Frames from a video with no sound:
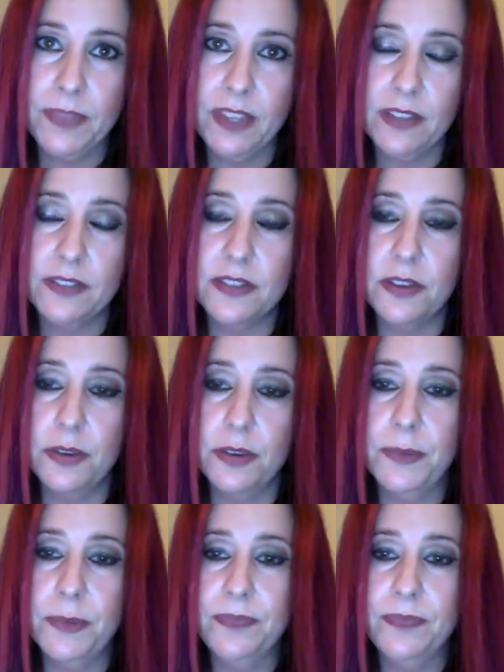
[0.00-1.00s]

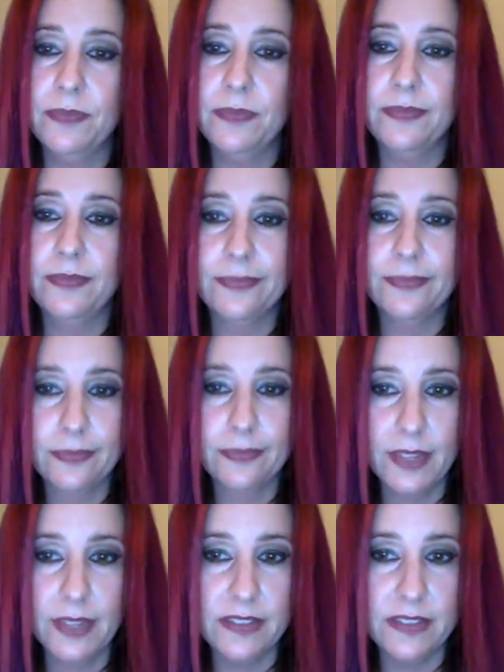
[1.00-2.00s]
So
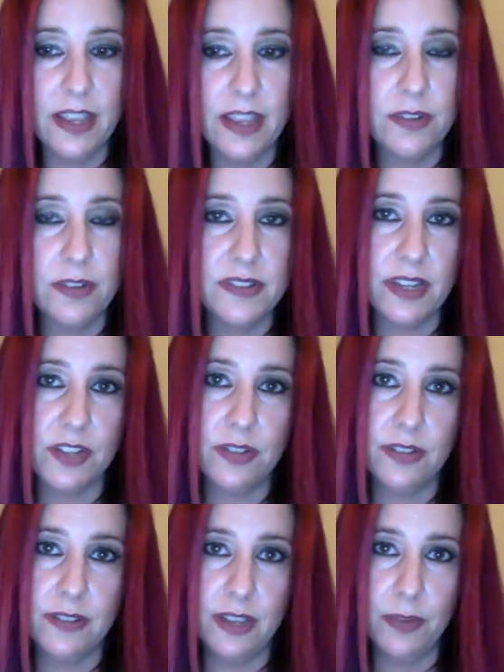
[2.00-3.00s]
it's a heterosexual
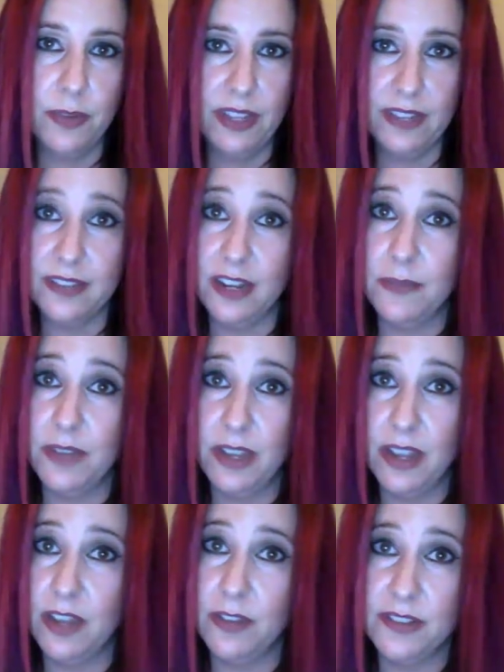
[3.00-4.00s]
example. Like I said, I'm not
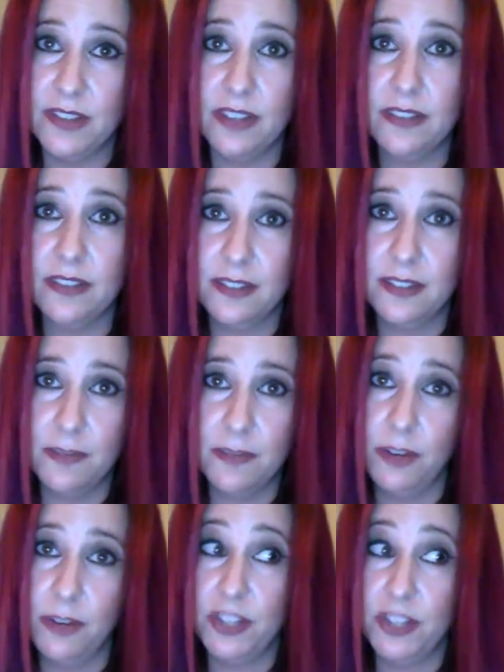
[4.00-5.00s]
heterosexist. I'm
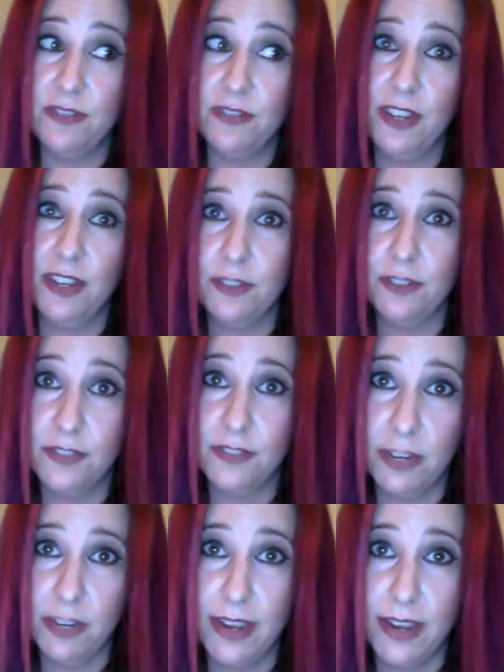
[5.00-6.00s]
very much in favor of
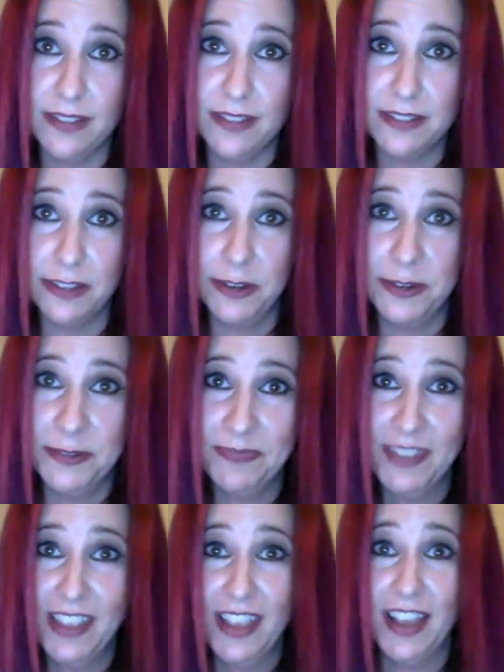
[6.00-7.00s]
gay rights. So
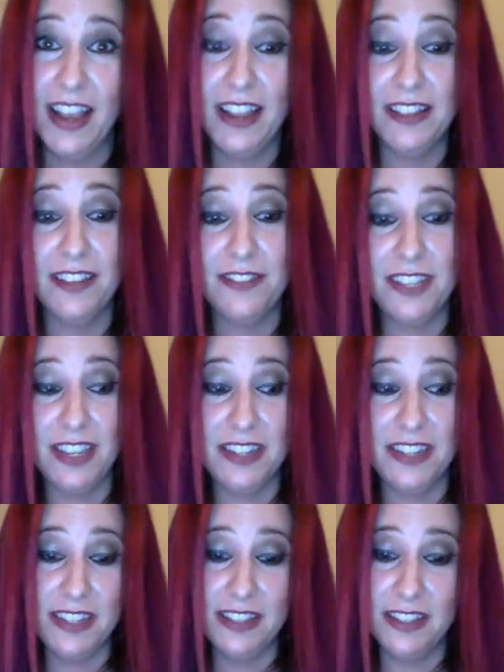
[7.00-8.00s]
I love the
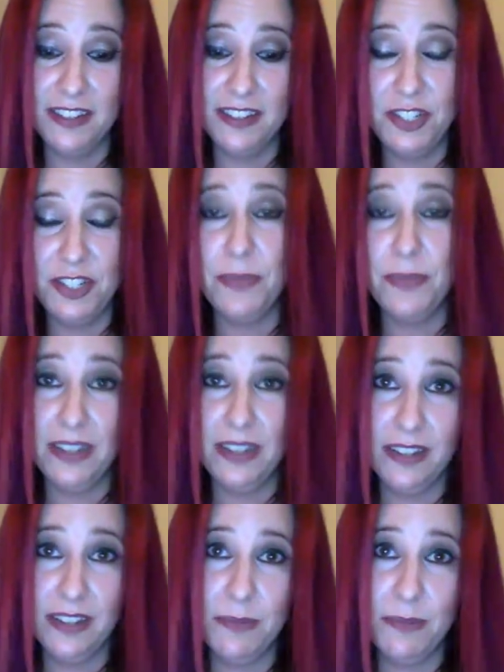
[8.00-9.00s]
idea that two men
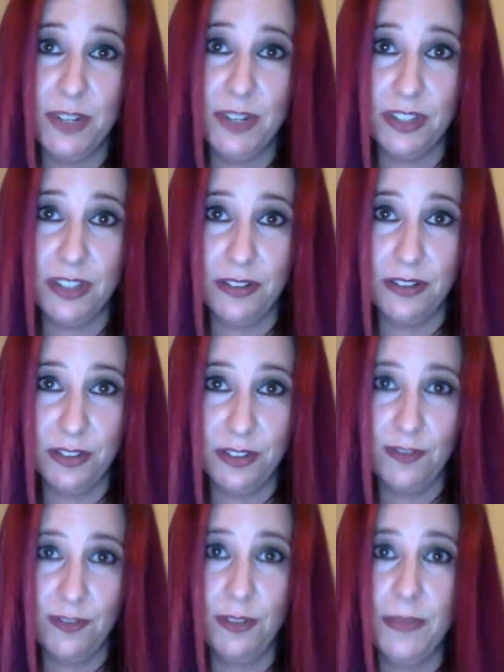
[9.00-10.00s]
can come to each other in their
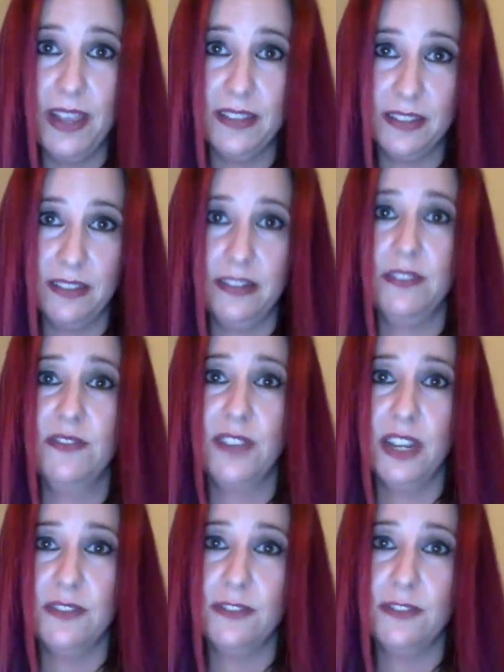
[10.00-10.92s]
full masculine and find